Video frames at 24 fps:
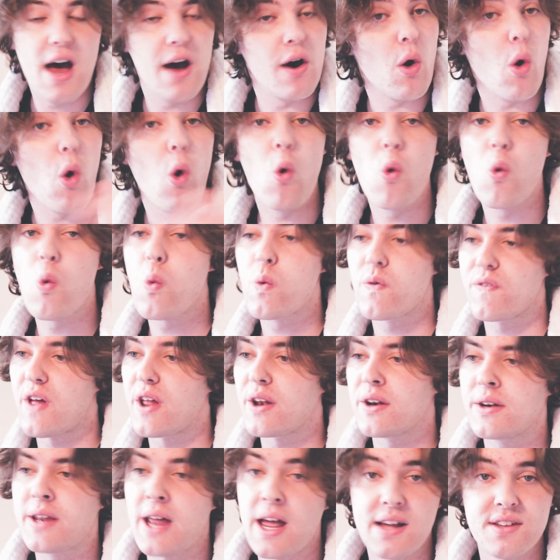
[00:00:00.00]
are all
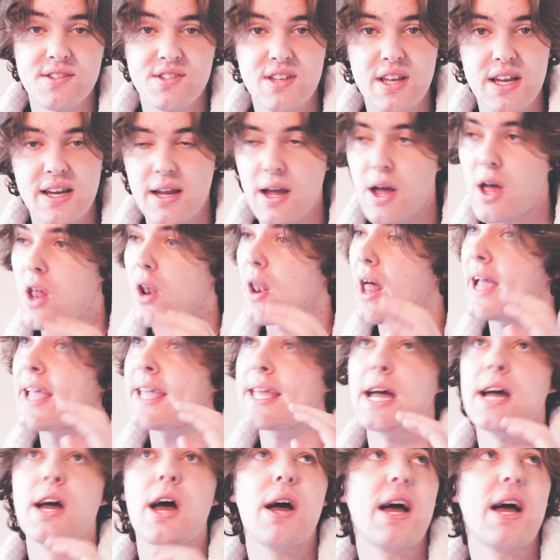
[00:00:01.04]
fantastic. Like,